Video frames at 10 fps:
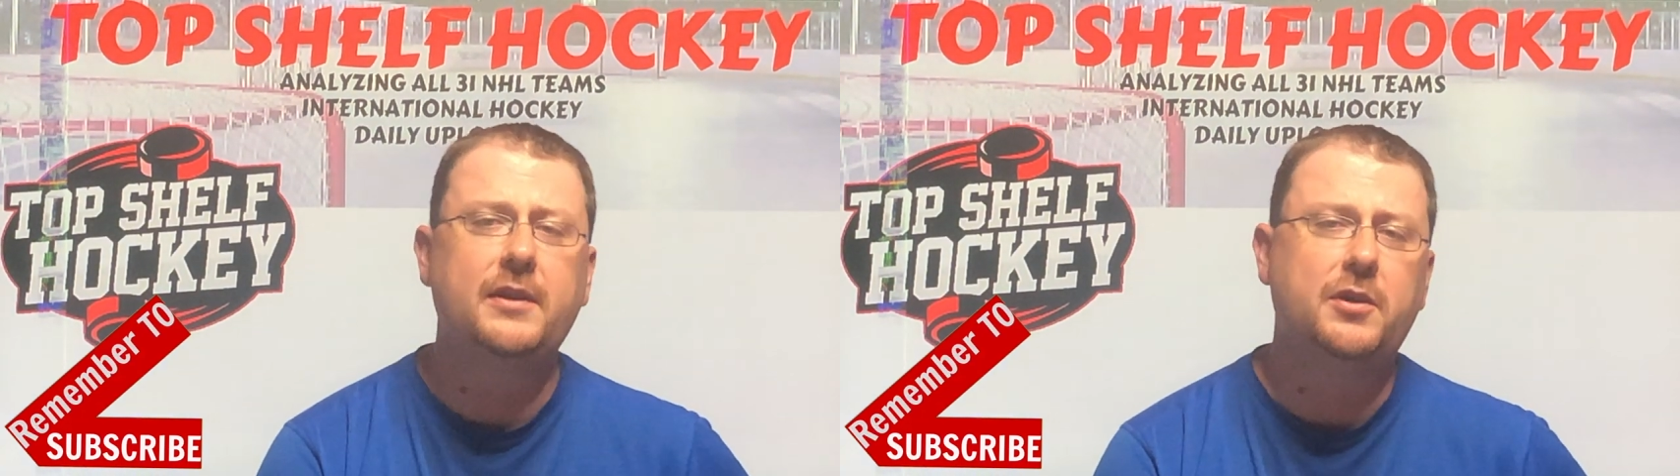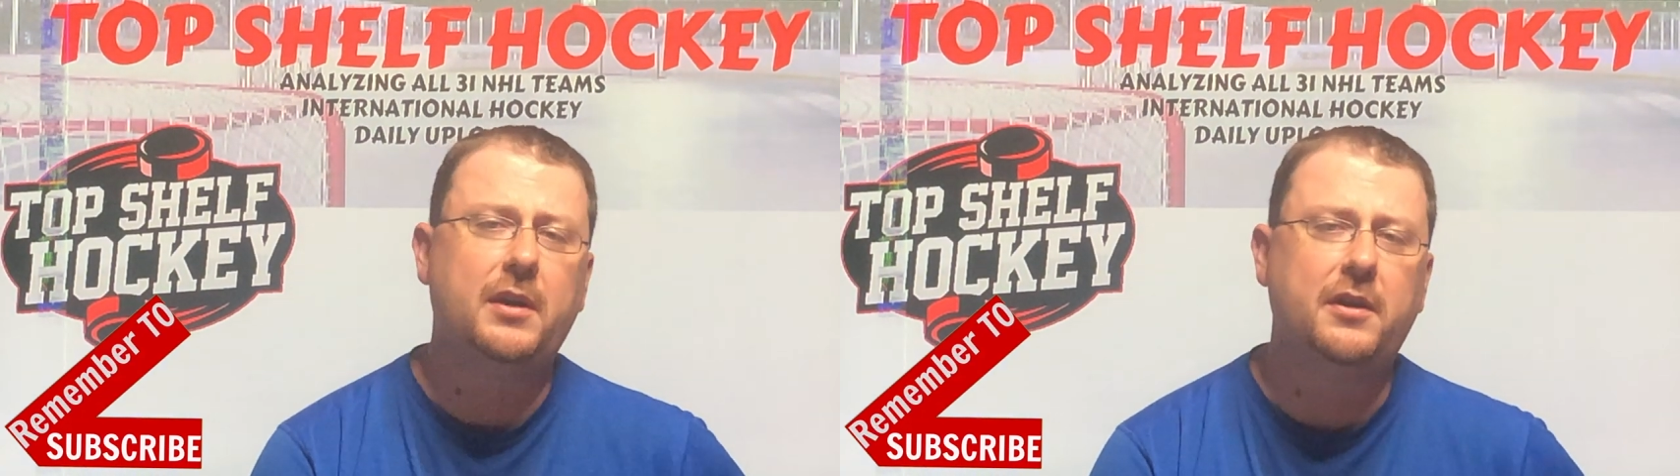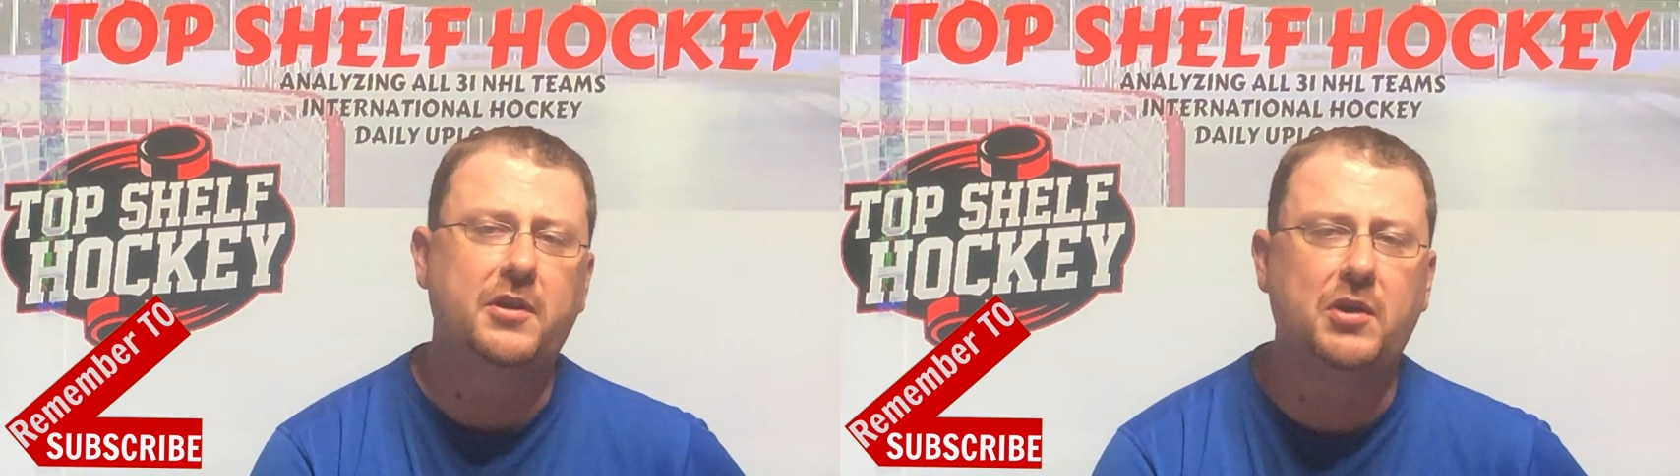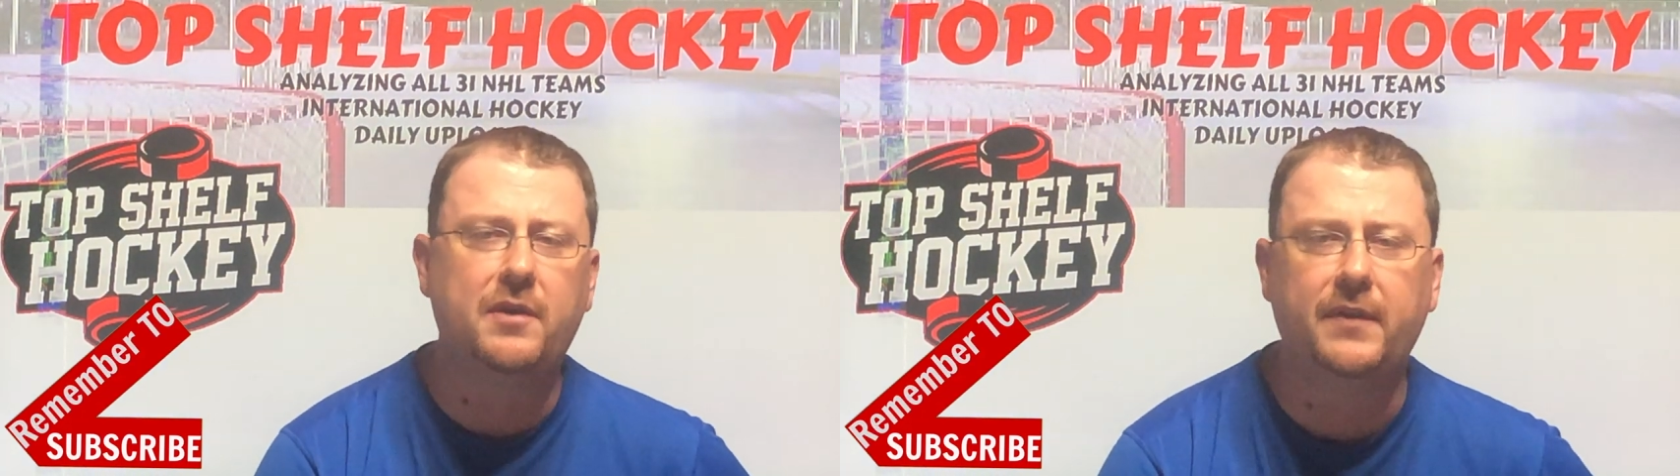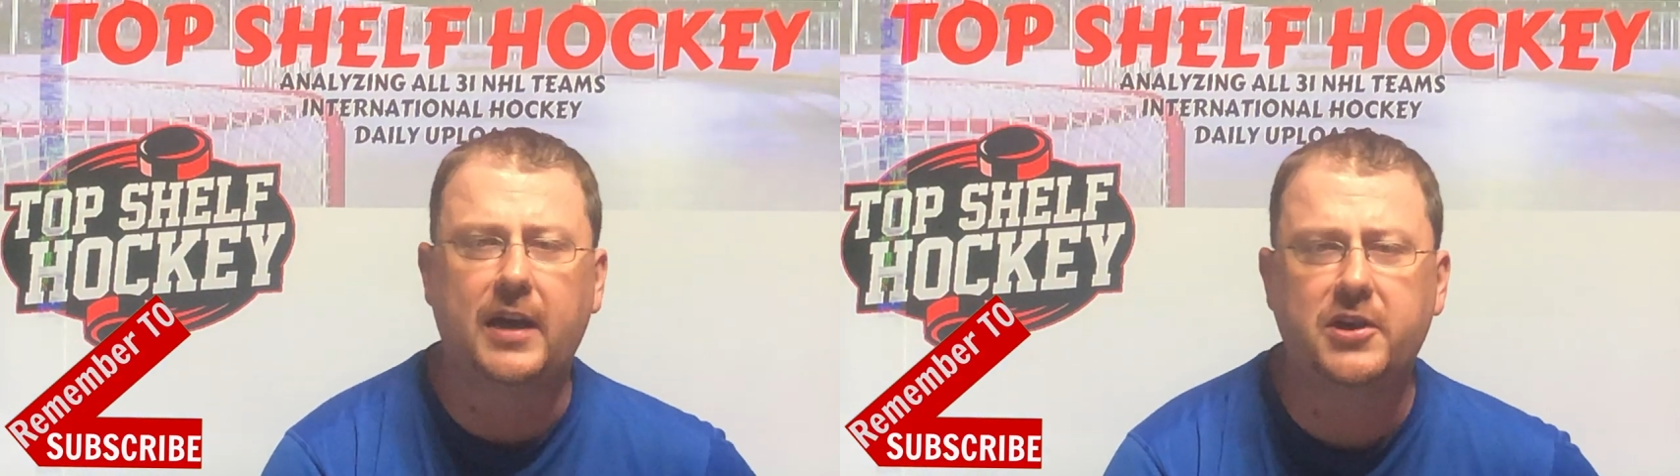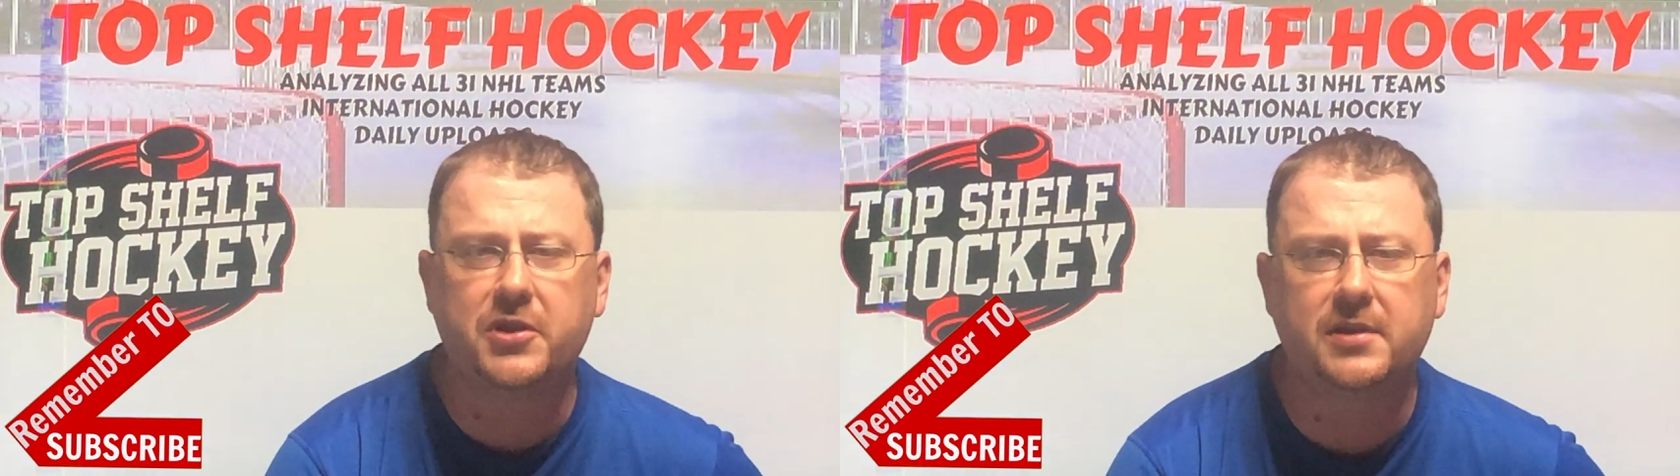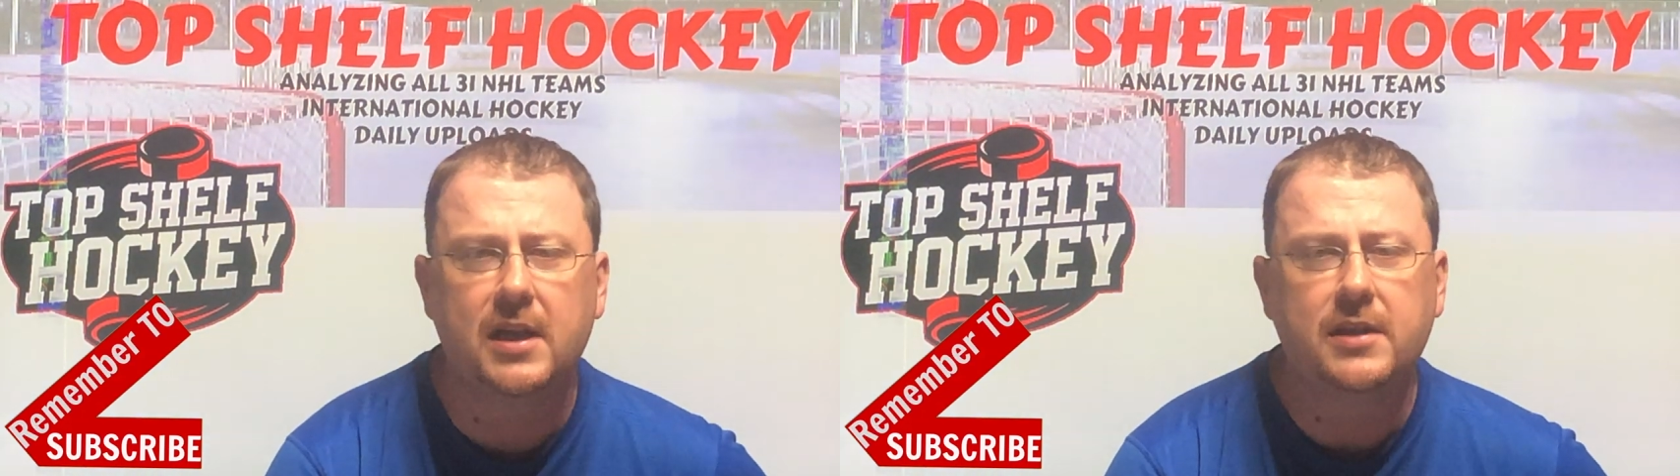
and turning on your notifications